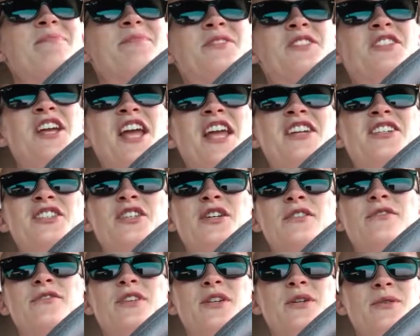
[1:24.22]
change
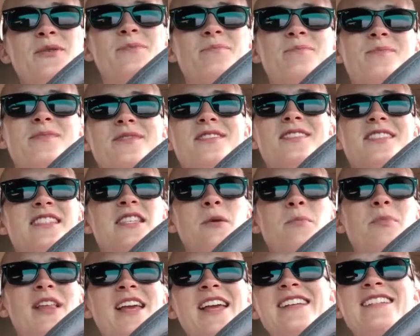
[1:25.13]
of,
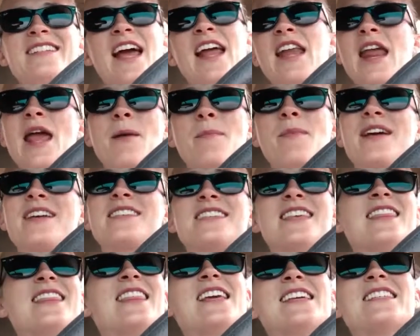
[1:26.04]
sibling dynamics
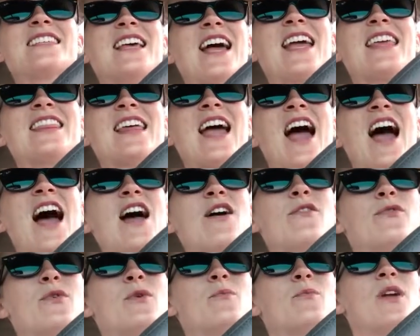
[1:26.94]
and things like
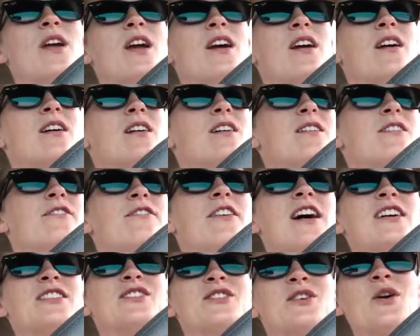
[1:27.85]
that from their
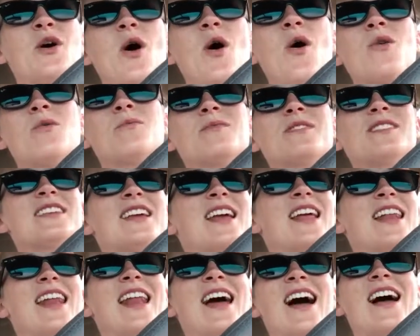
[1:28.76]
foster homes,
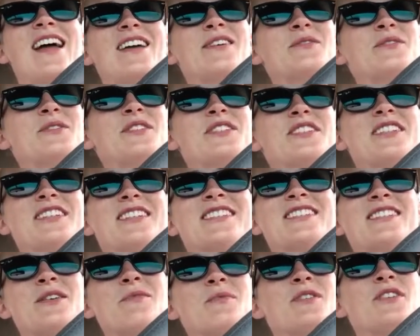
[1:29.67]
and it was
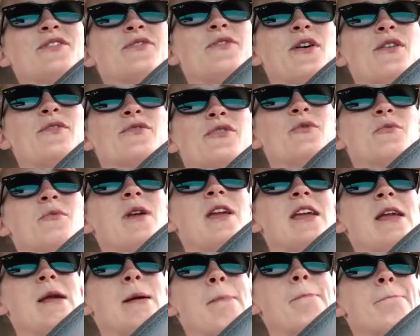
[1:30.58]
just so much fun for
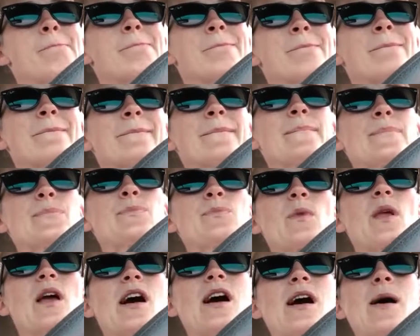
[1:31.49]
me.
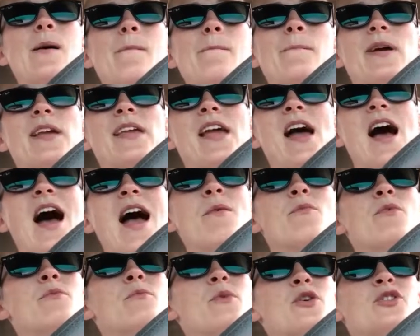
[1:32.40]
But yeah,
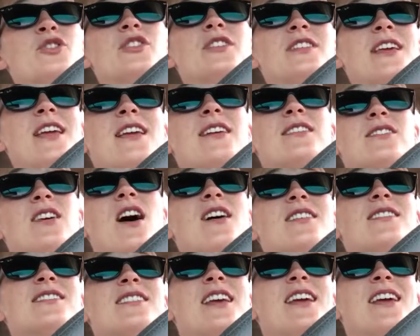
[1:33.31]
I'm emotionally
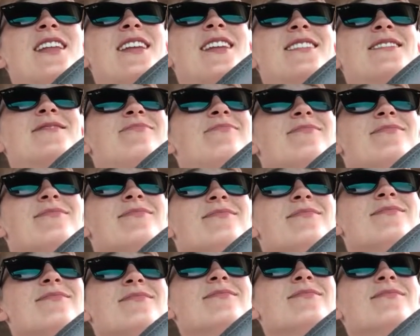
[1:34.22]
exhausted
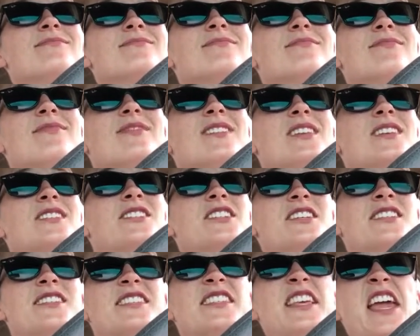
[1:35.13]

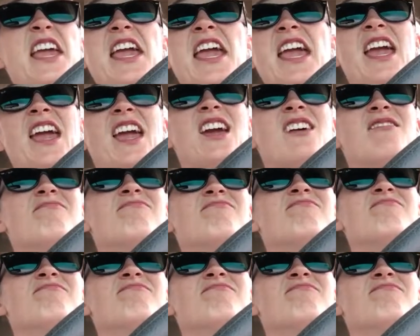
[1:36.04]
just thinking